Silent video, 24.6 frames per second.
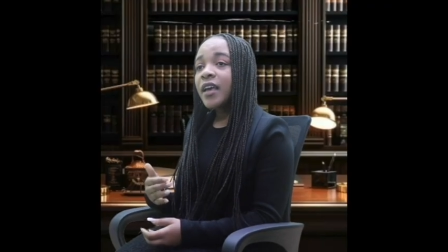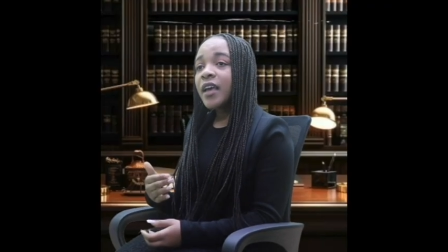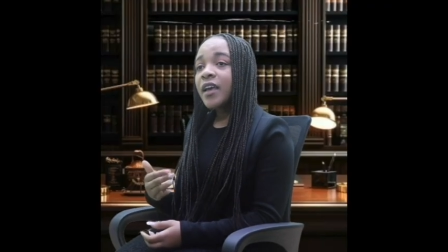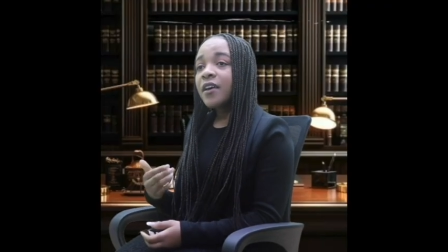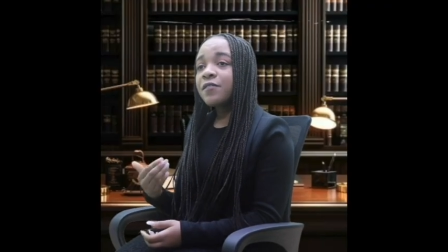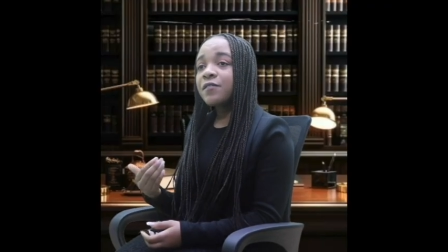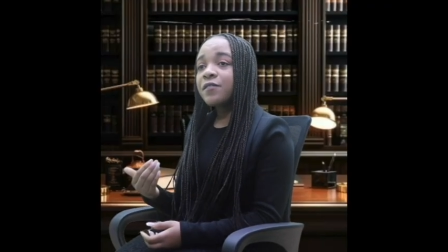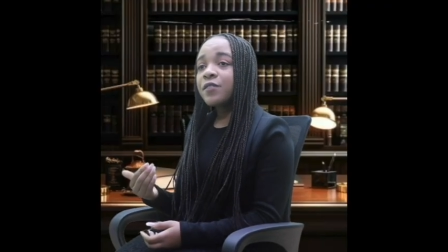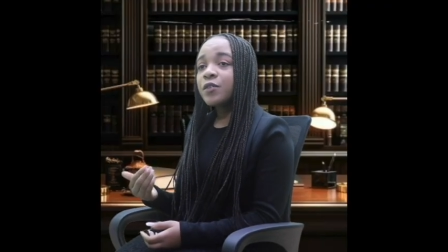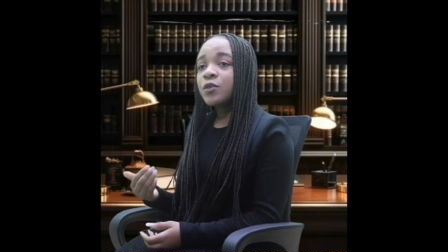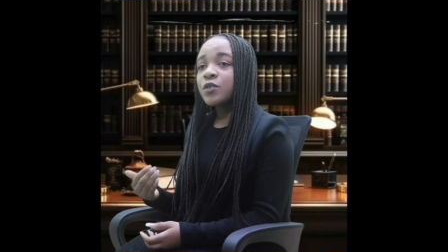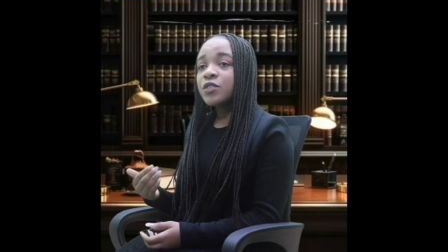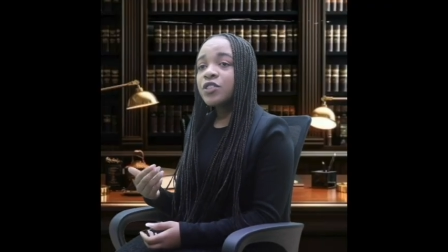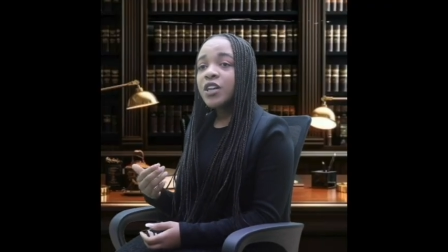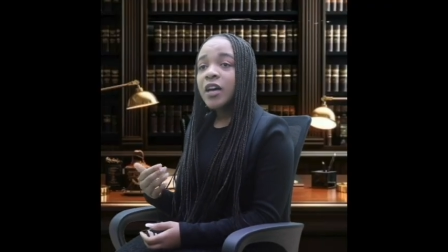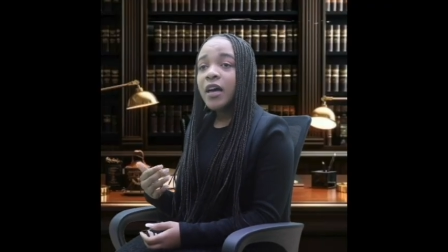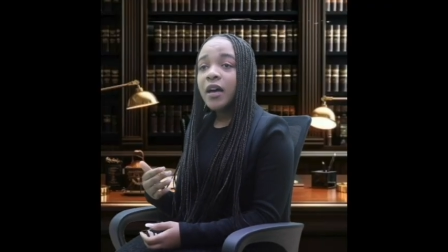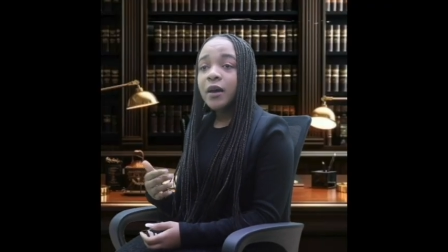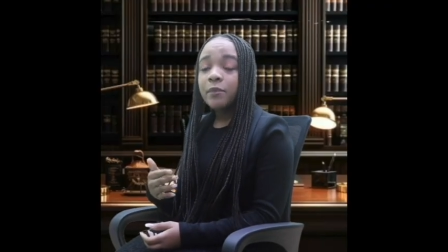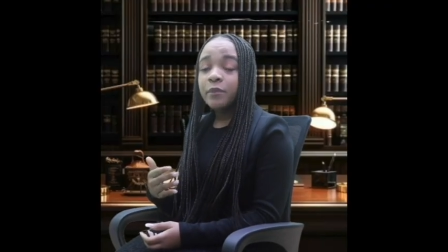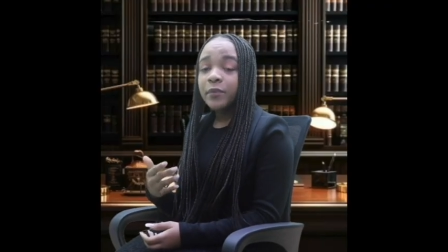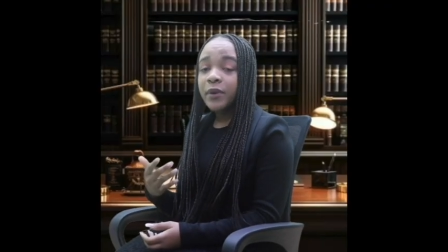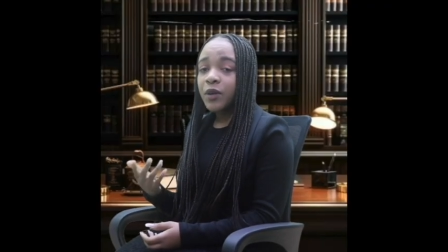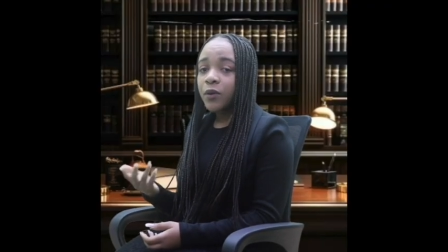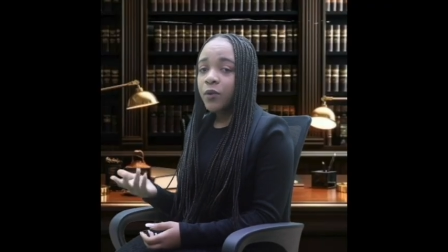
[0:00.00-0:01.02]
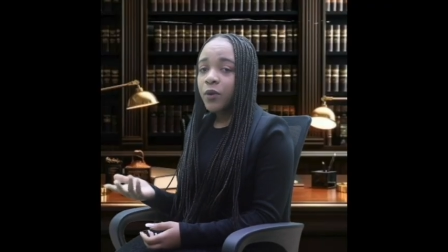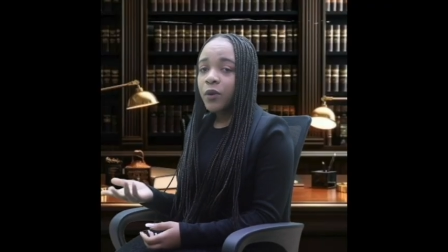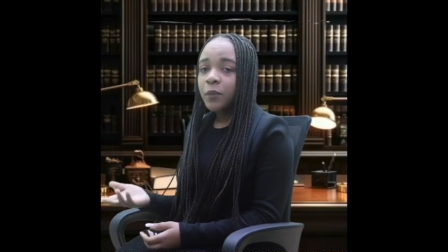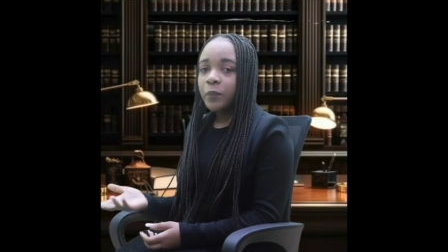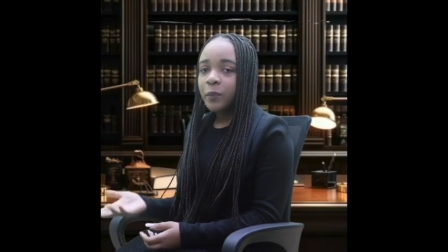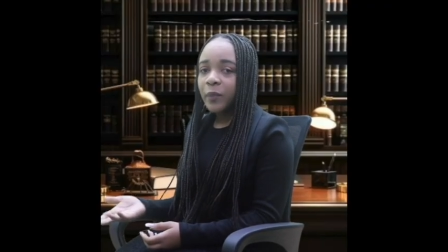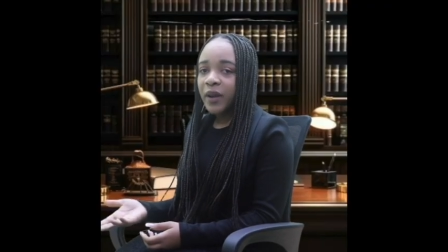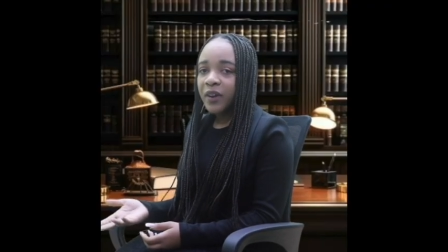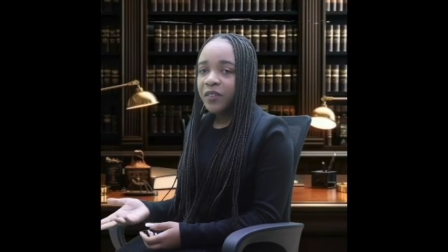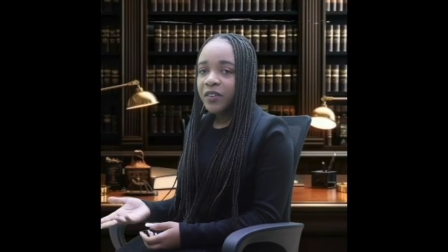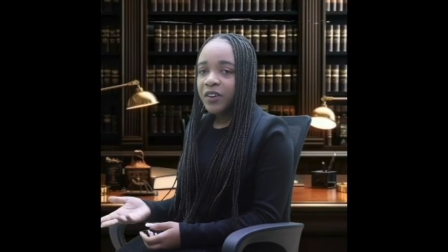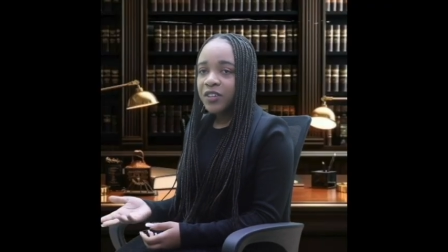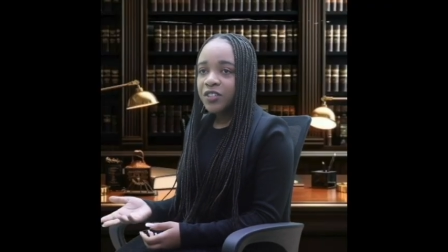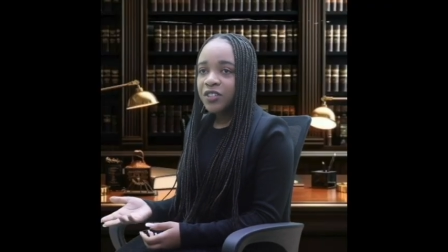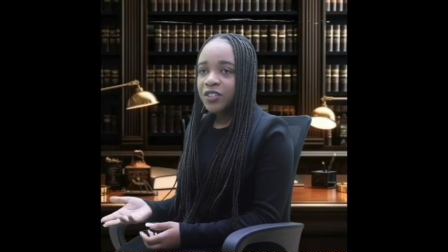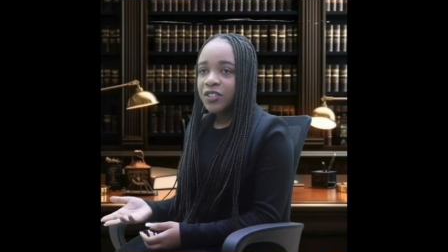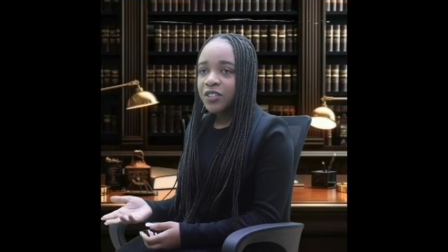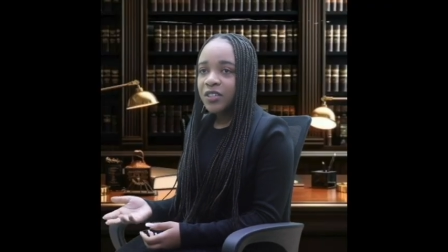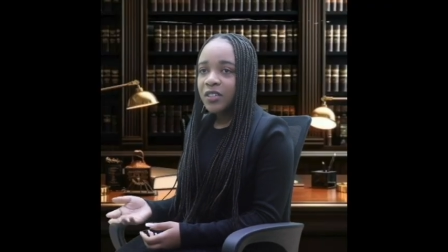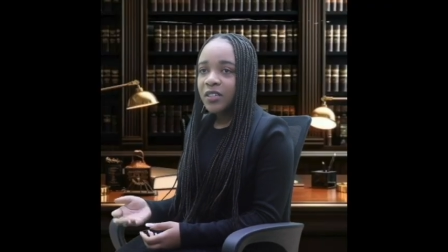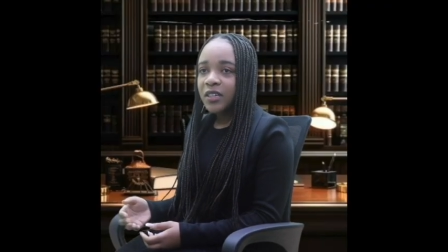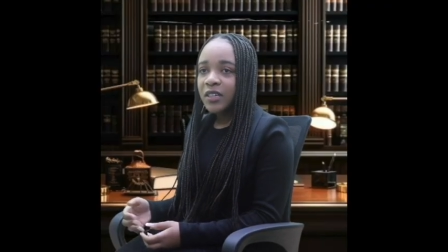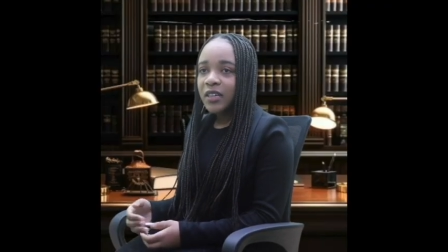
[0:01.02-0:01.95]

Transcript: a future beyond marriage.